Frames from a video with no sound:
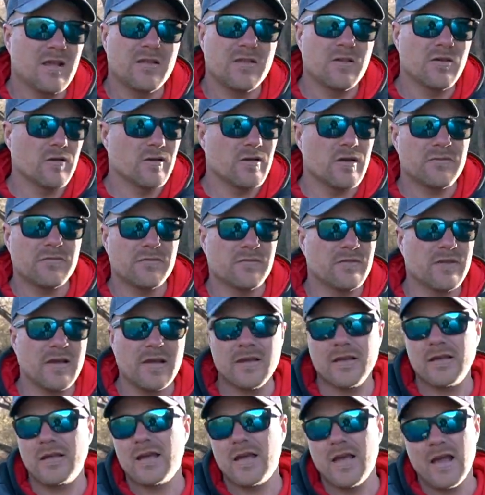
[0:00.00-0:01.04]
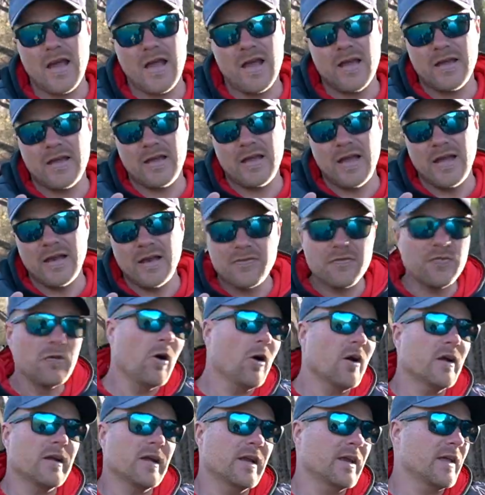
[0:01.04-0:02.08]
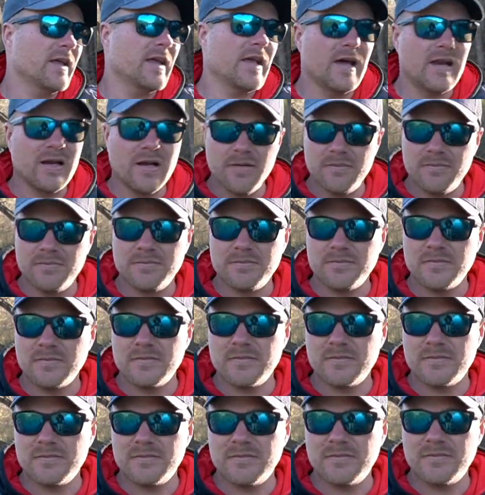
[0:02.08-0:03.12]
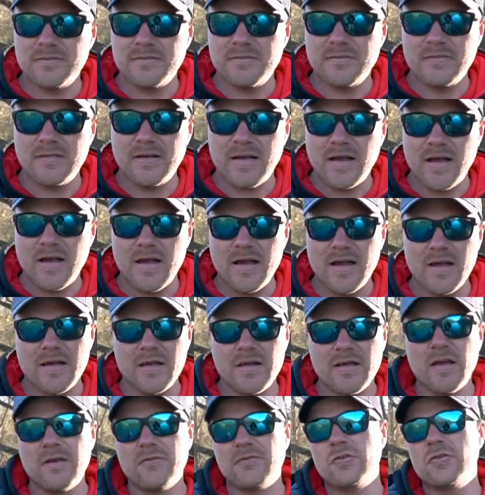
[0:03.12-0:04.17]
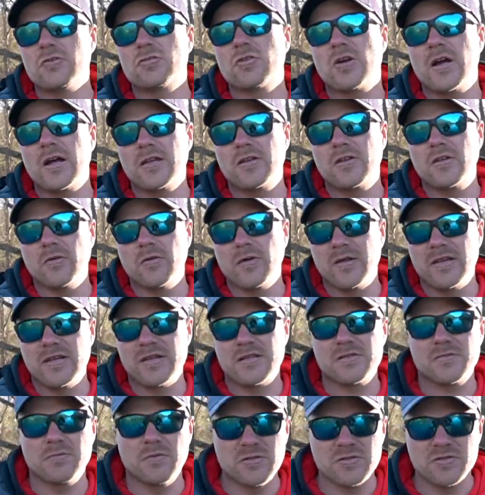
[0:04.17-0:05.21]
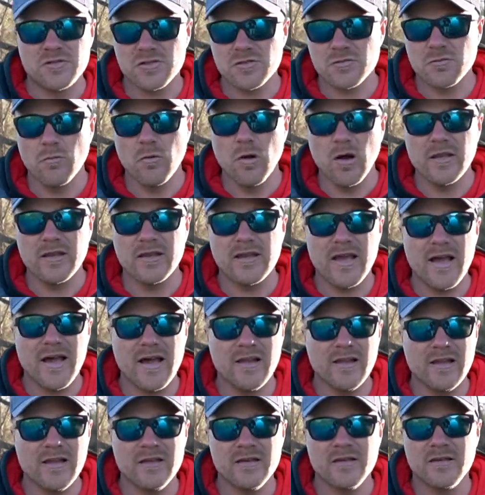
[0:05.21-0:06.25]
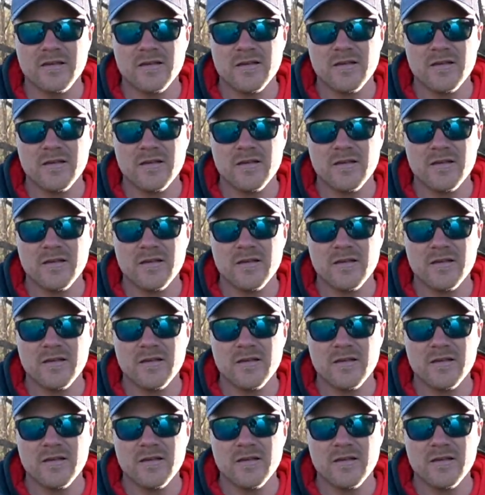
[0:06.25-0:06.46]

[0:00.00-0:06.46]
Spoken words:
if you are going to get them, if you try doing this with just one talon,